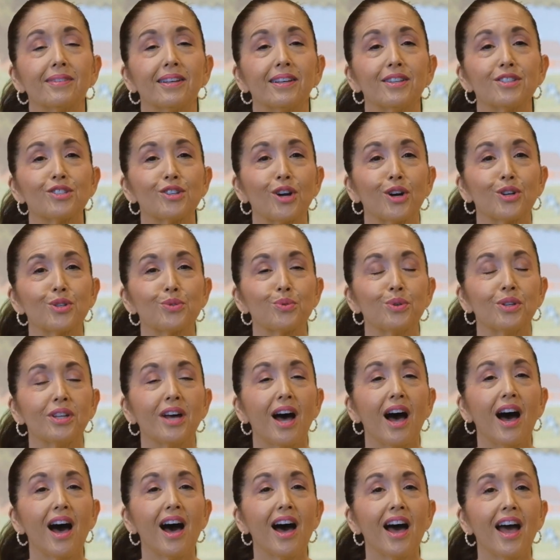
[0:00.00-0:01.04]
starts with an
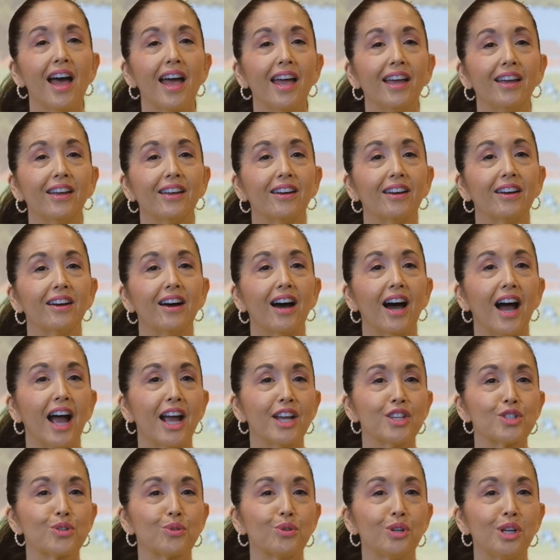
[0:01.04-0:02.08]
I, I
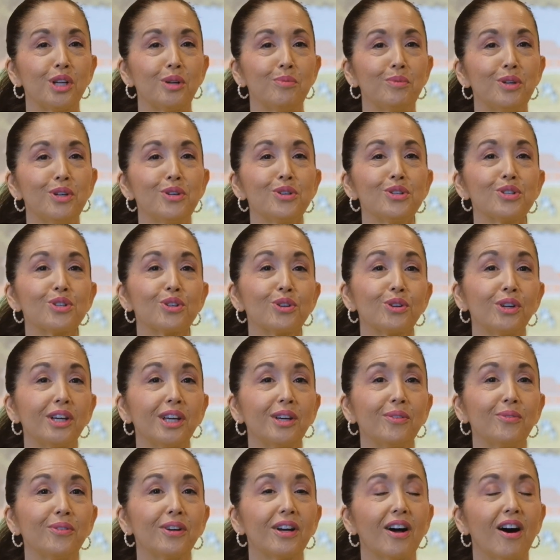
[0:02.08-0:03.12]
scream, you
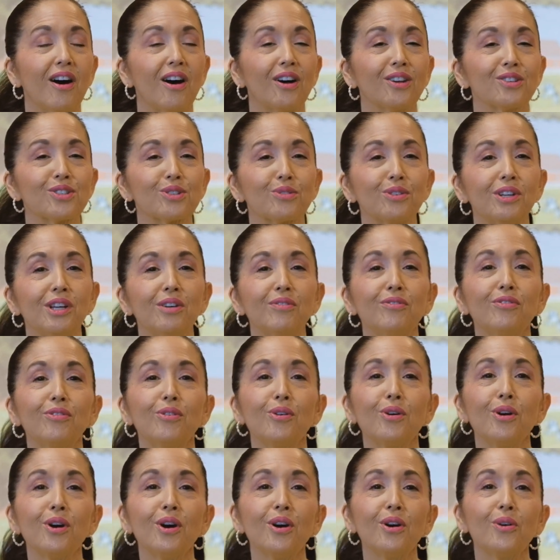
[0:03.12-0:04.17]
scream, we all scream
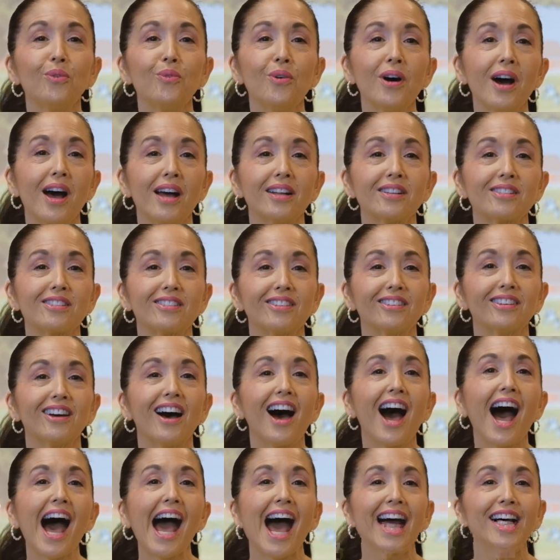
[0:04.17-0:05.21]
for what?
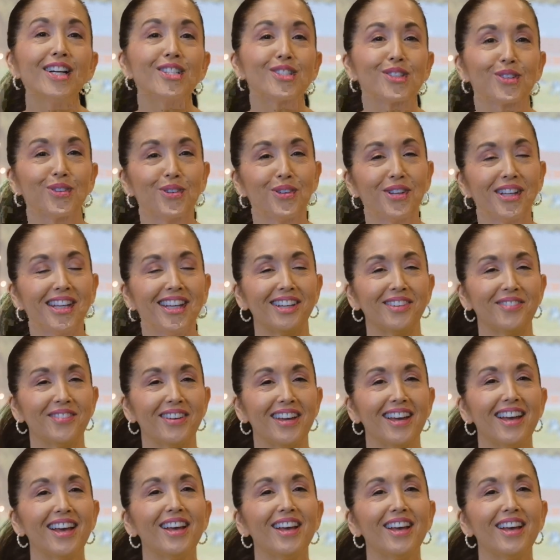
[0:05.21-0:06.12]
Ice cream.